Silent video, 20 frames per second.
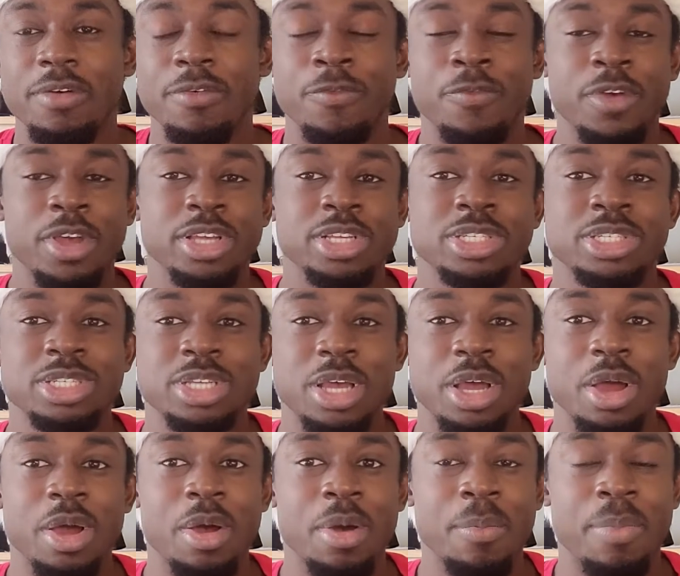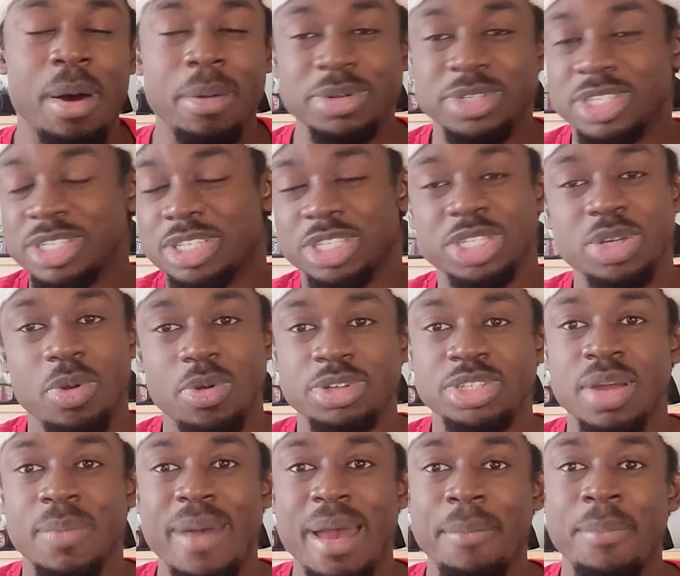Viz publishes the Shonen
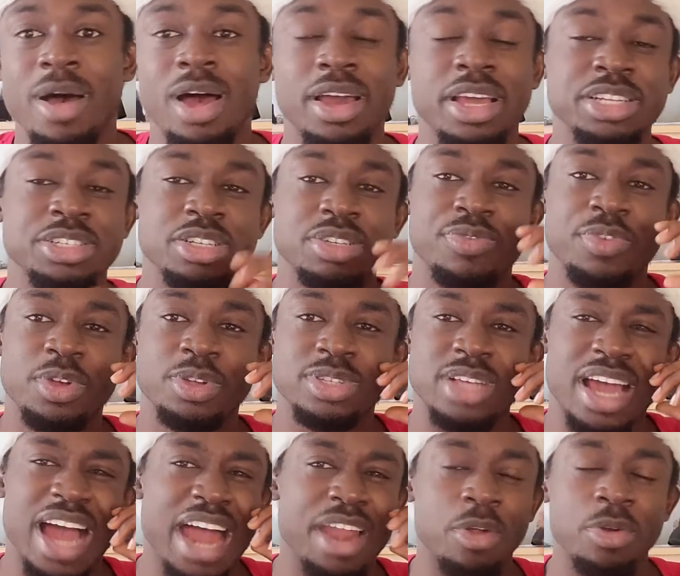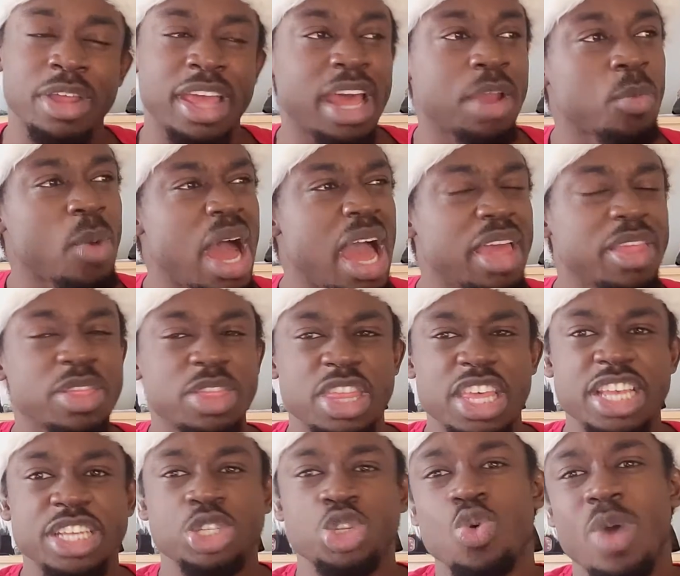Jump app. It just feels like I don't get why
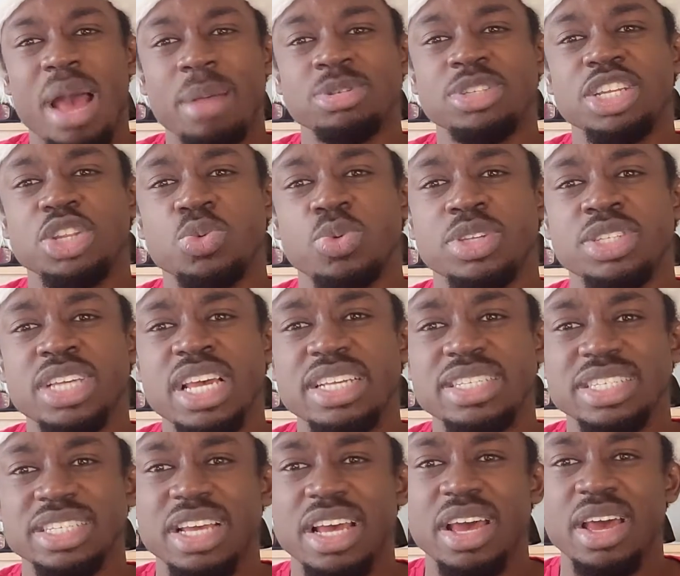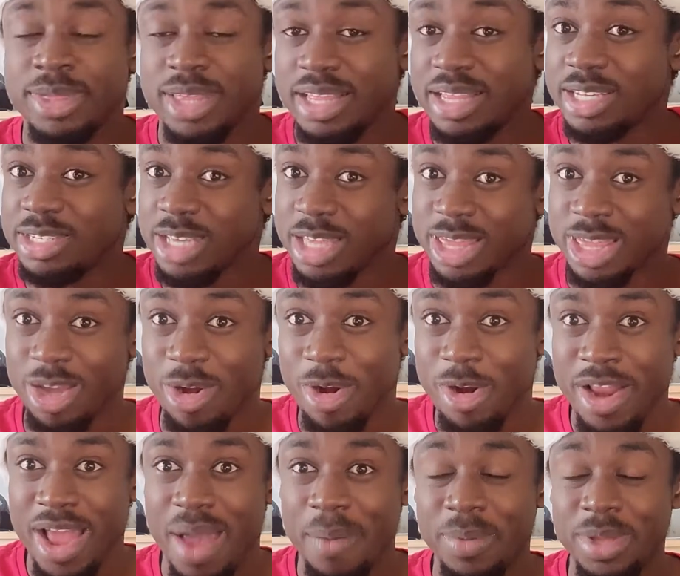these two apps need to exist. But then there's a
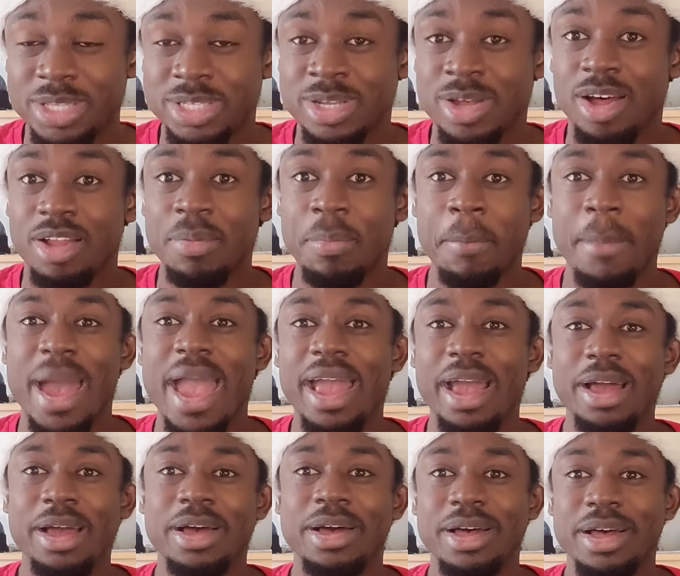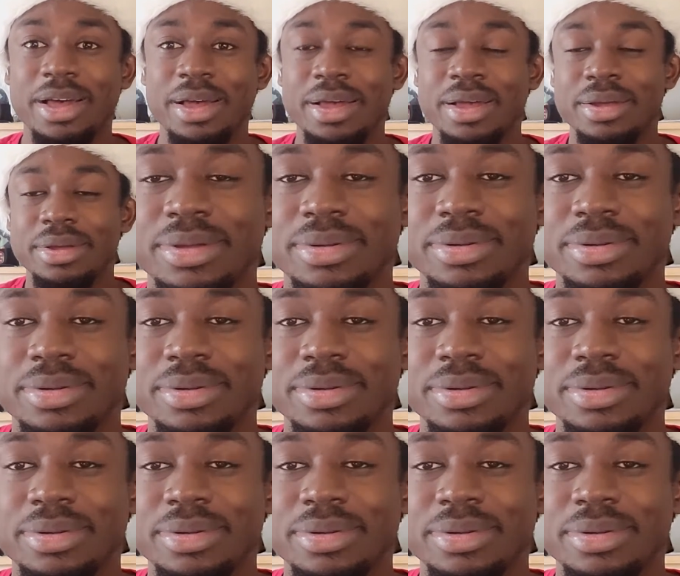third app. It's called Manga.